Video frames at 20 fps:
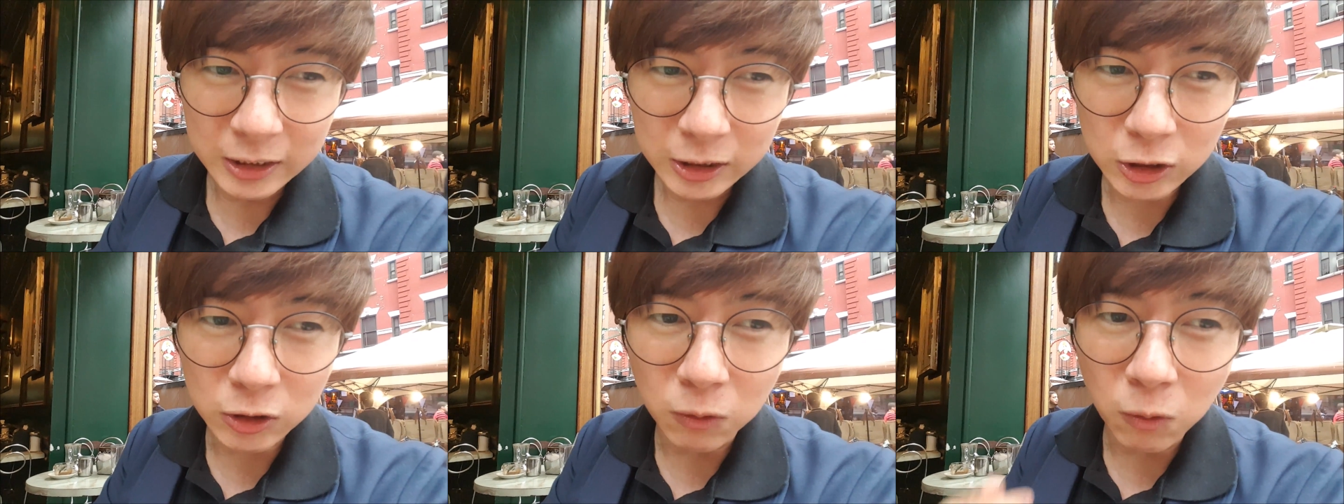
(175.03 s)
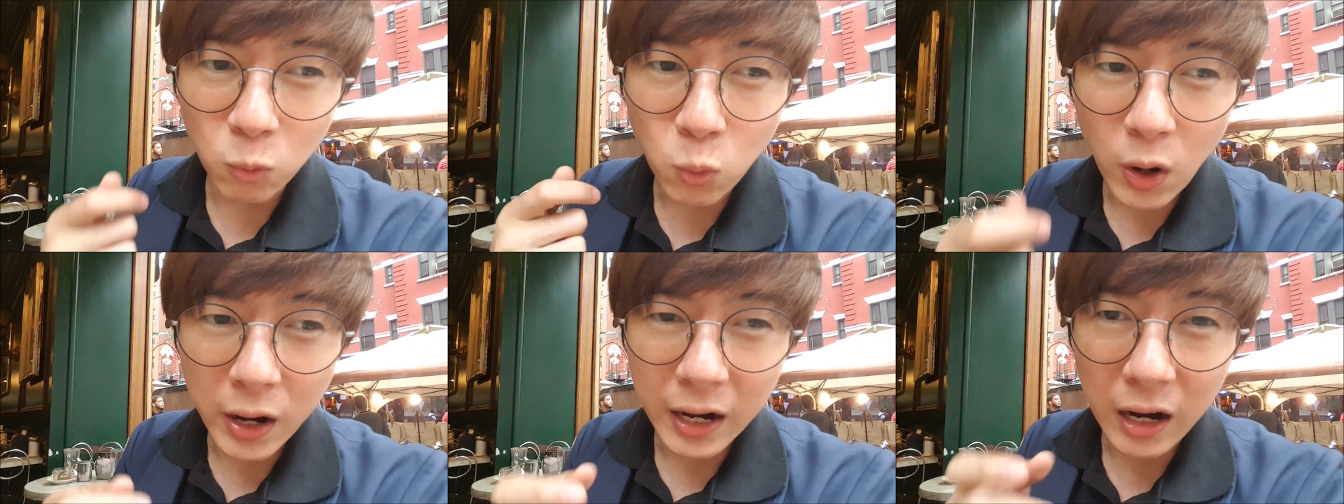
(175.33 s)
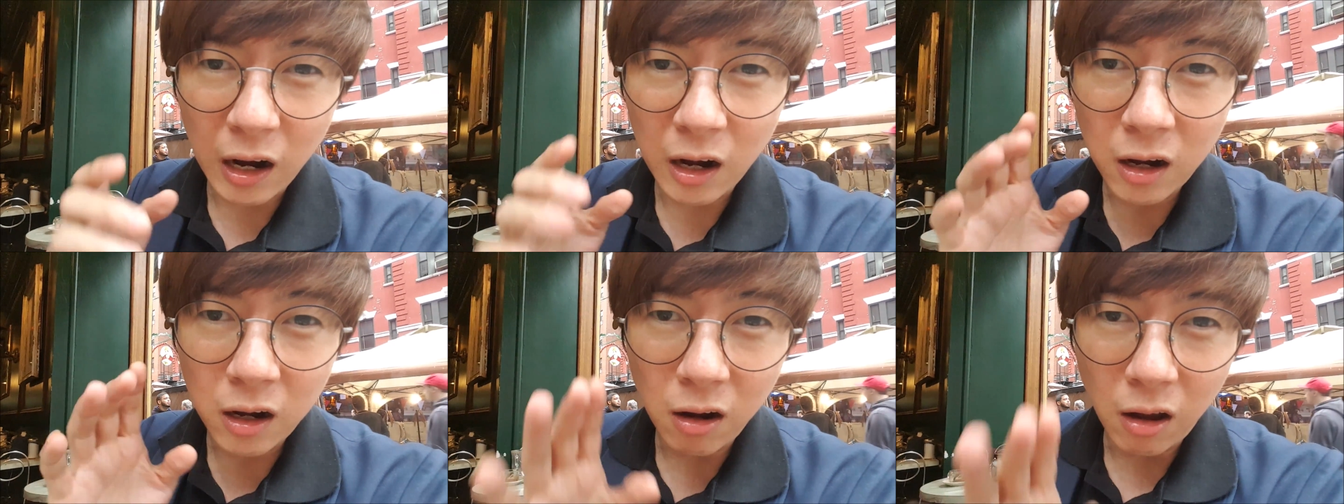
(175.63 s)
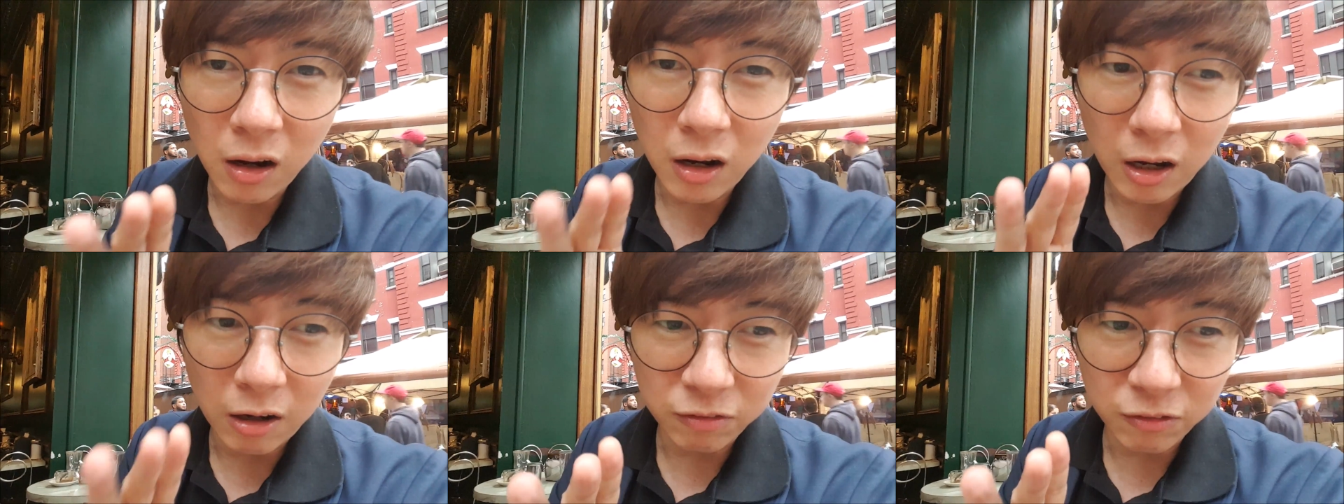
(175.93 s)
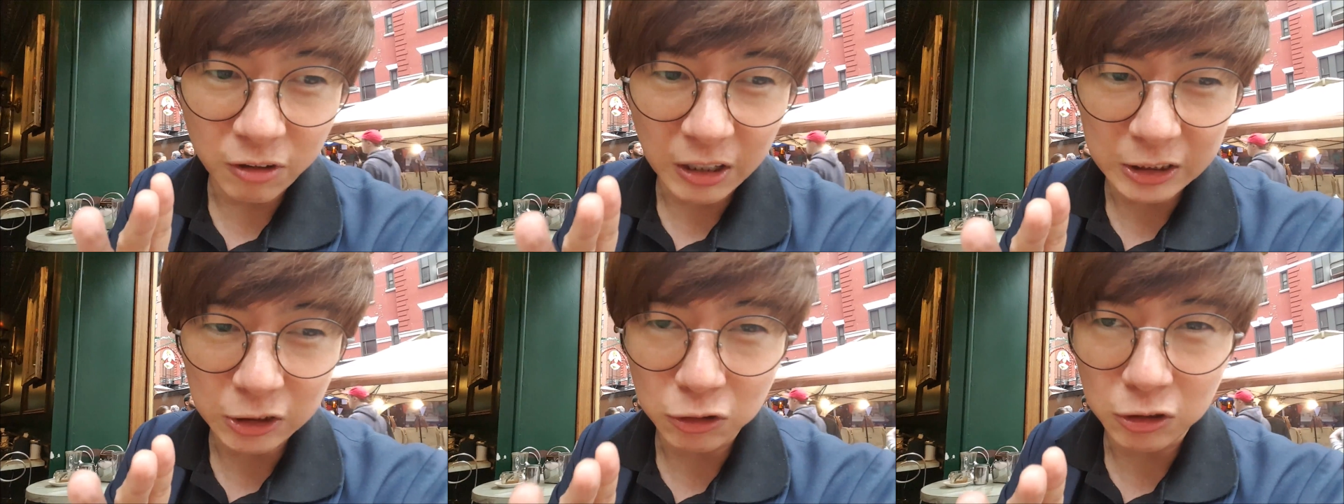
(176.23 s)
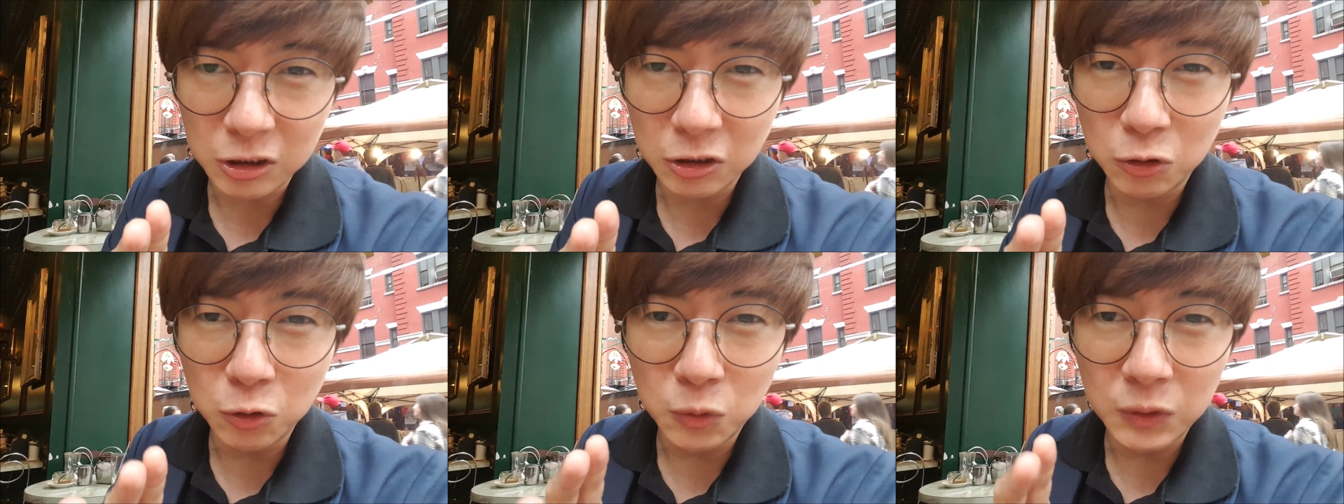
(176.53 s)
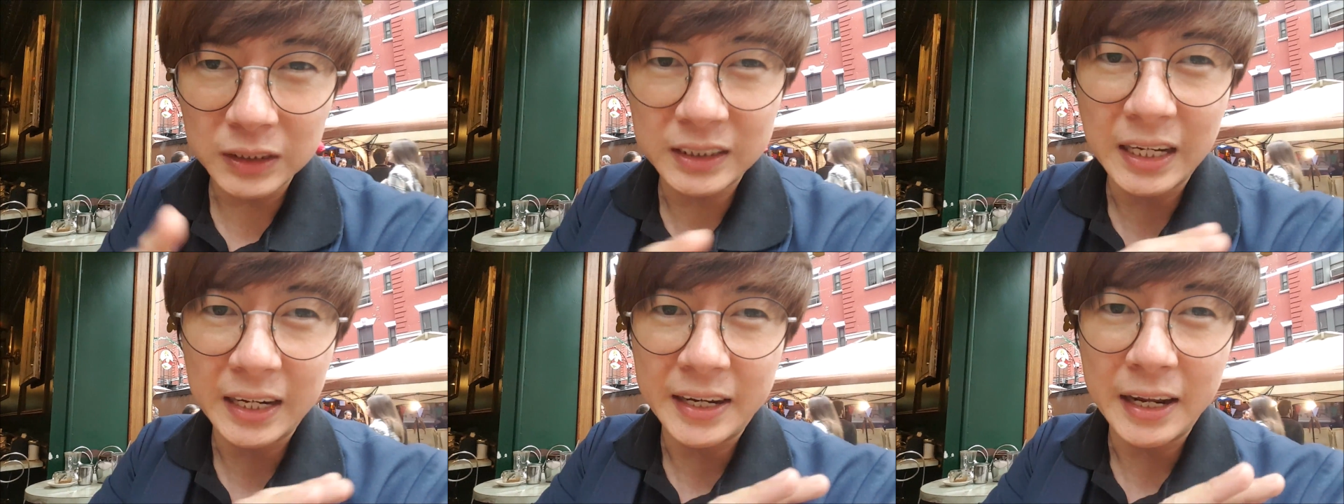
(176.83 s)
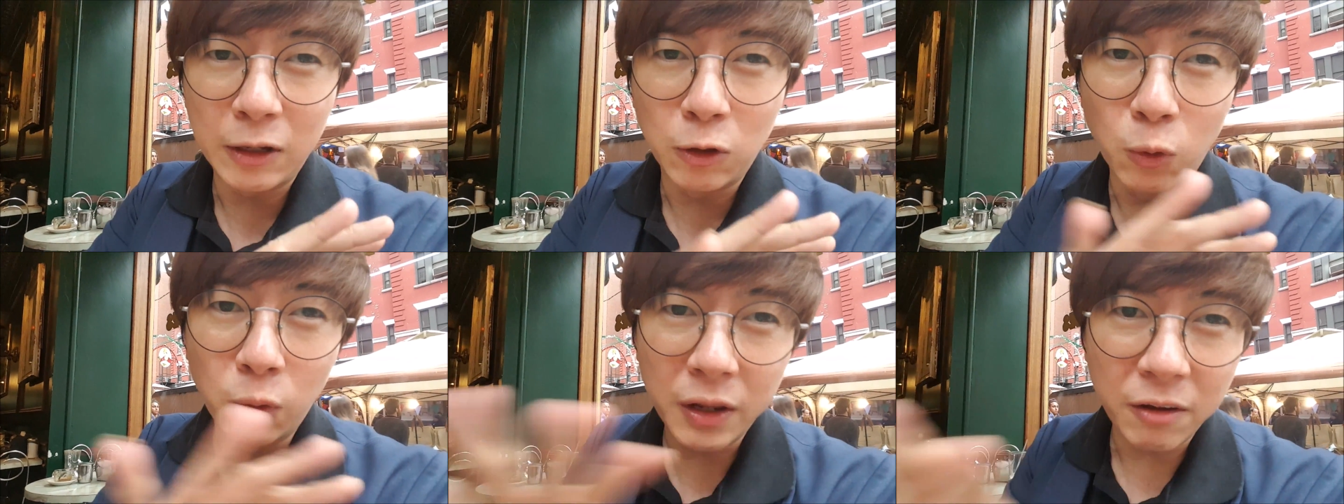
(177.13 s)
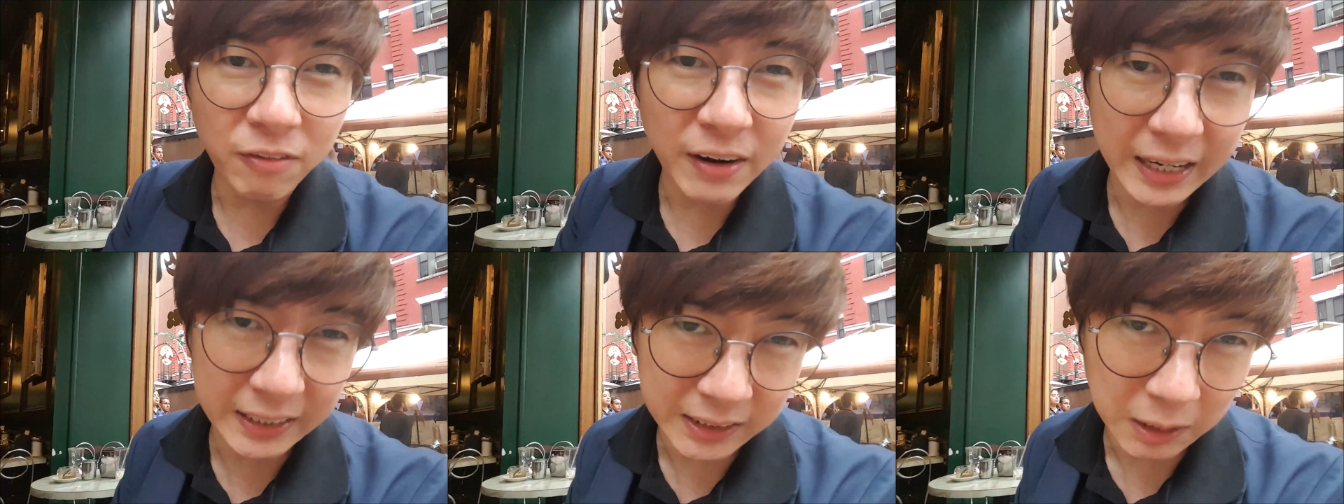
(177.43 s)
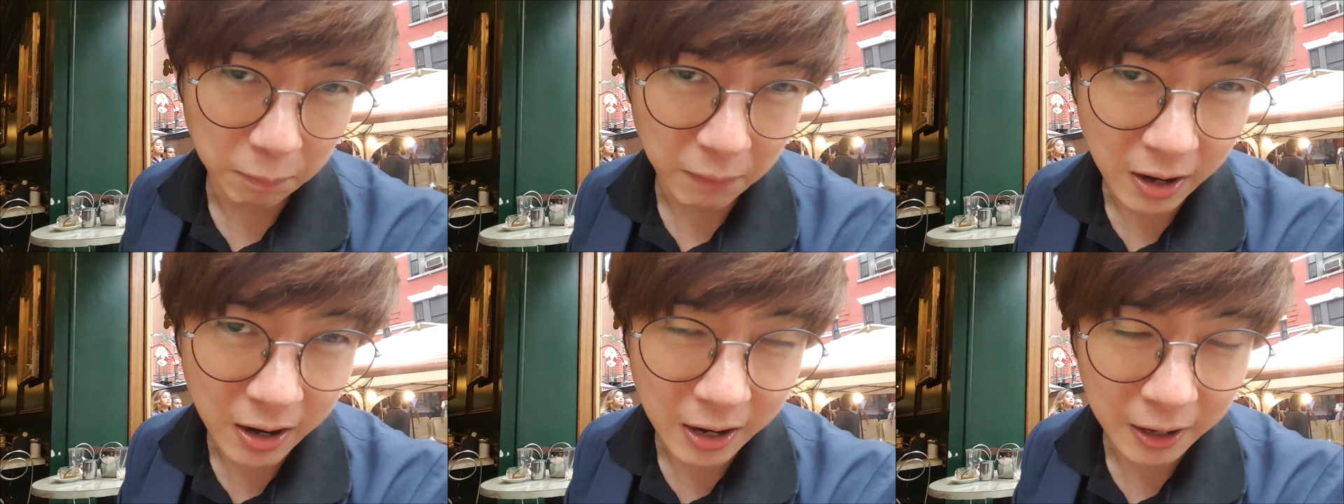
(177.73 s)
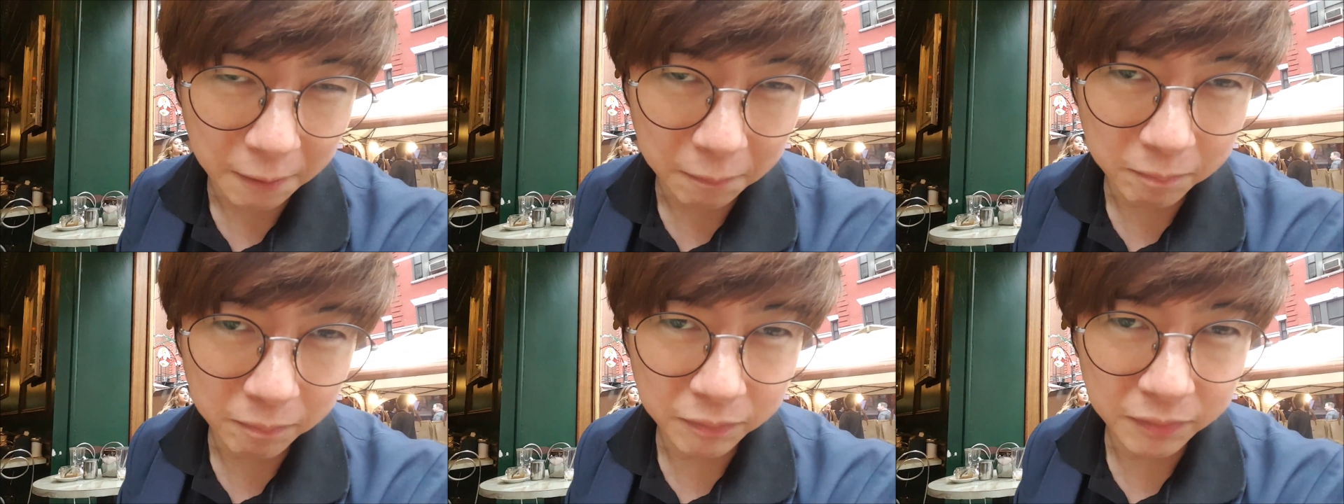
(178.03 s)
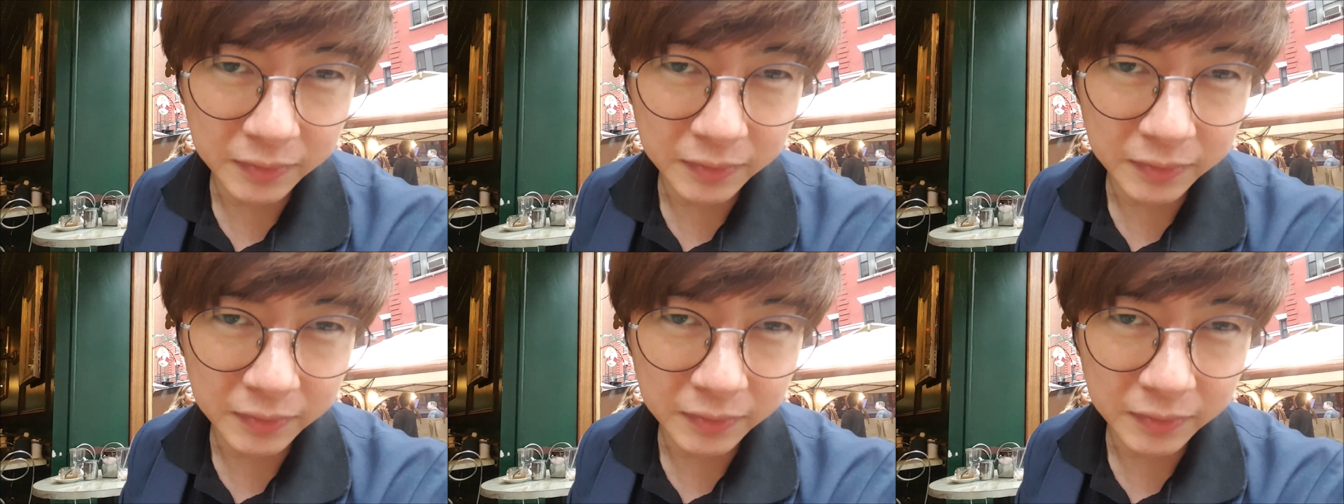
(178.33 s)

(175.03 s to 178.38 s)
So what a lot of restaurants do is that they don't even accept card.